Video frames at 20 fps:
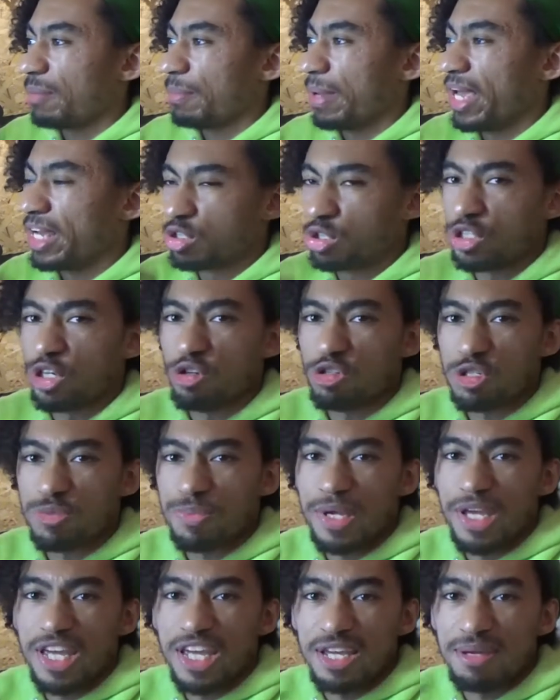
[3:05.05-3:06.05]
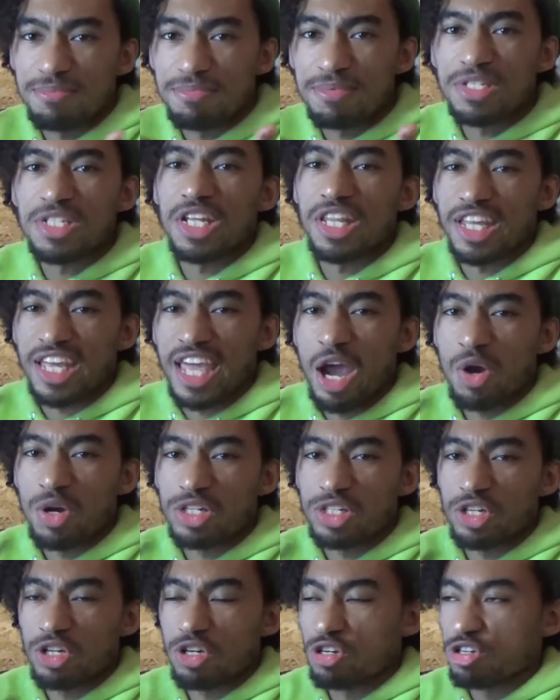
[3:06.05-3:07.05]
introduce me to the
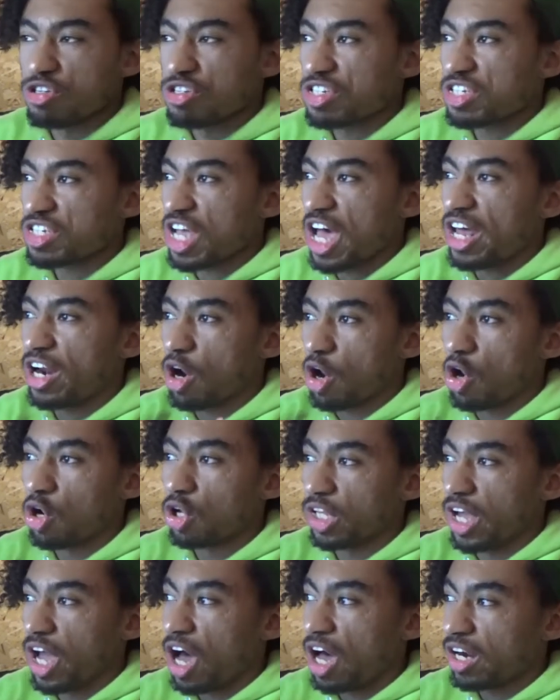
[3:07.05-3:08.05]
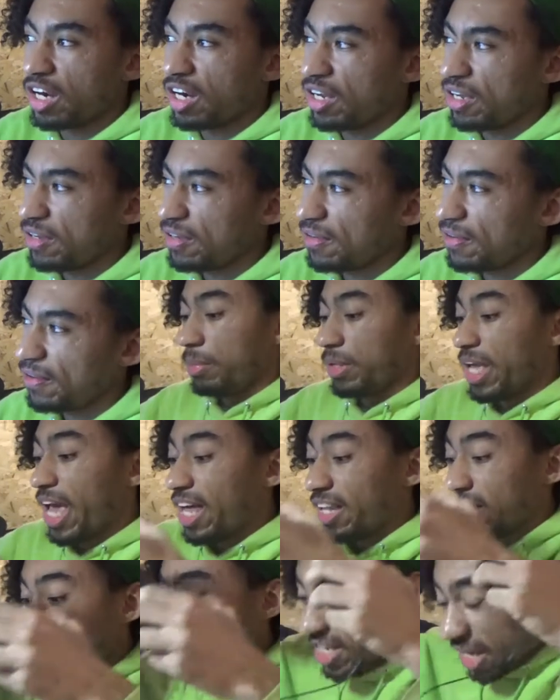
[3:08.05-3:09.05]
characters kind of early on. But
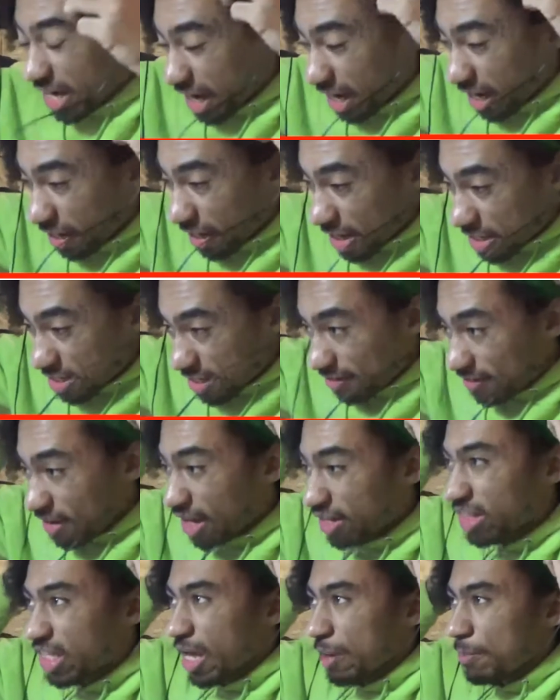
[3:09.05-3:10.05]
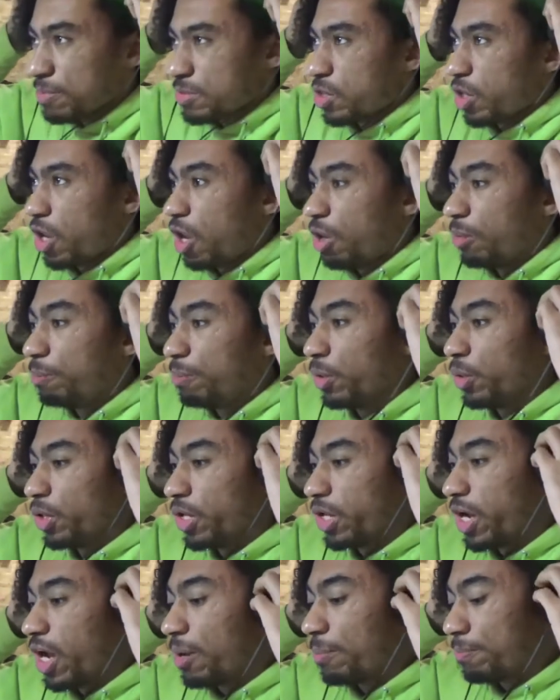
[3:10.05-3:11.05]
yeah, let's get into this. I've got the episode all
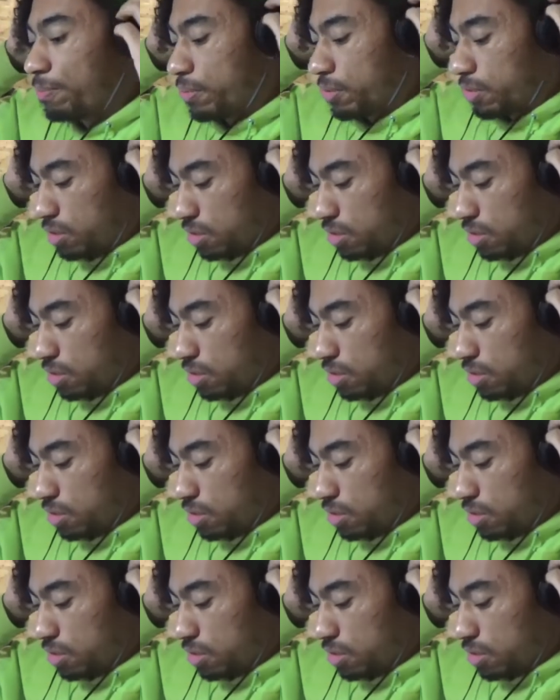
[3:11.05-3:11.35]
booted up,